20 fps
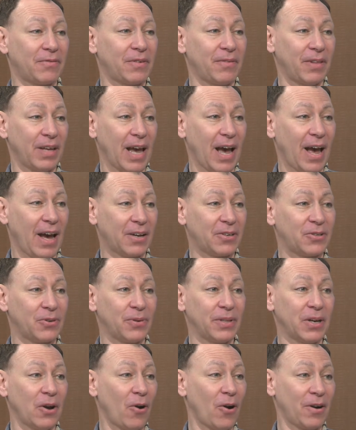of the actor
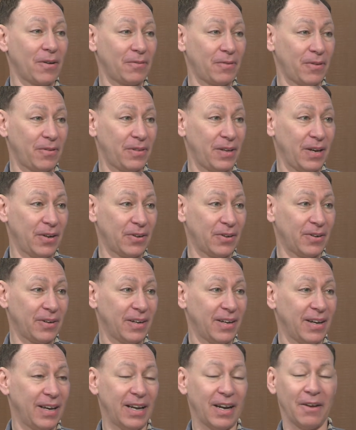and the art of the theater.
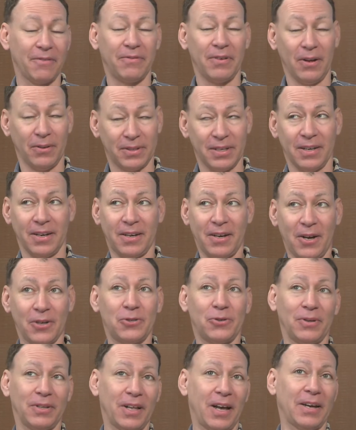And I felt in a
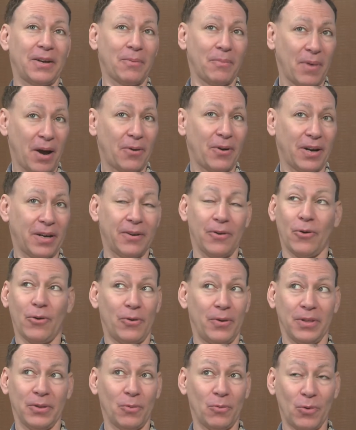country like America,
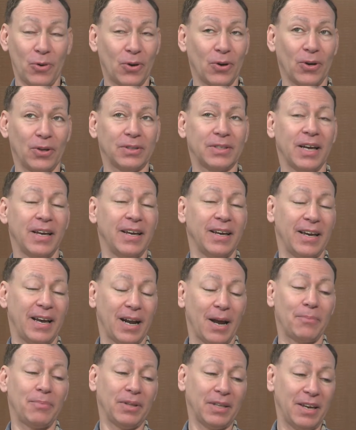or in the world,
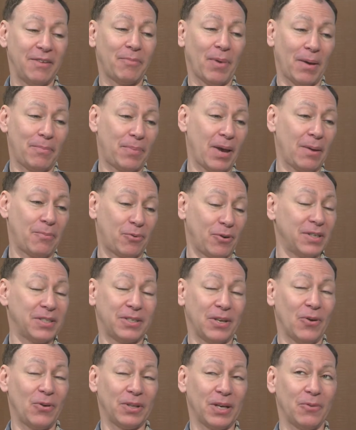and I believe my paper is
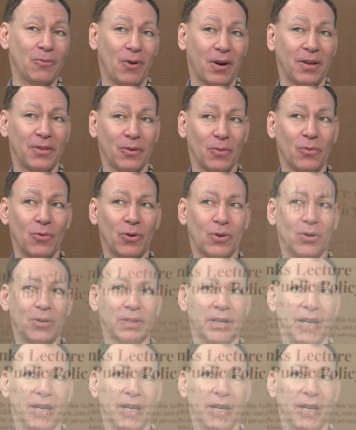the only one in the world that